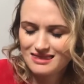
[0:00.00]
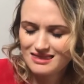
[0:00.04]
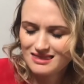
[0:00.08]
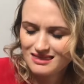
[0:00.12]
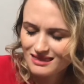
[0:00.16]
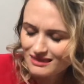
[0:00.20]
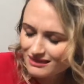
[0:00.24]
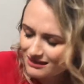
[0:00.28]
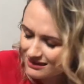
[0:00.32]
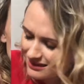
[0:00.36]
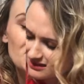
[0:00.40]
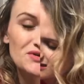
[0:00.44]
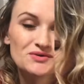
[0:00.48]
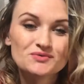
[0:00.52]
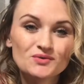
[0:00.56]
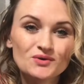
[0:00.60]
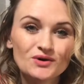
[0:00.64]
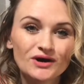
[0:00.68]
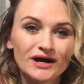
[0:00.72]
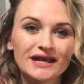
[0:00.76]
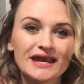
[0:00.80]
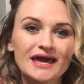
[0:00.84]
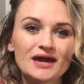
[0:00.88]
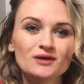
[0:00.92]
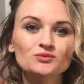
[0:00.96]
Hey
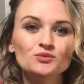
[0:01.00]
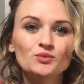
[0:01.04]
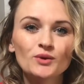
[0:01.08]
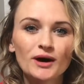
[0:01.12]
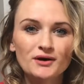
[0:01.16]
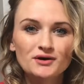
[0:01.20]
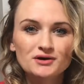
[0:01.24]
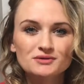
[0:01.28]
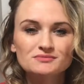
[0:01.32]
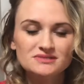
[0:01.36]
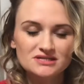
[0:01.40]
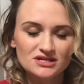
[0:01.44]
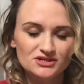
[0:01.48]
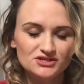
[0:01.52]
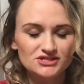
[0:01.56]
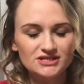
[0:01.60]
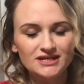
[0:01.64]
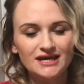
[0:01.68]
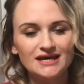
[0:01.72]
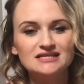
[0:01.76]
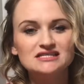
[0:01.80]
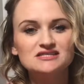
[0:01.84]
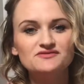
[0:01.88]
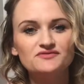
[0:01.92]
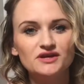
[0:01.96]
everyone, and welcome to
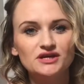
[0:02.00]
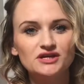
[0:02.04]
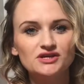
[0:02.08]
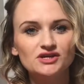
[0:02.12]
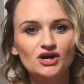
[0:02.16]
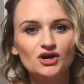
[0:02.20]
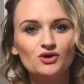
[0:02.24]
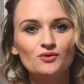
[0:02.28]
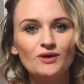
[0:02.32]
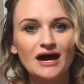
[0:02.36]
today's video.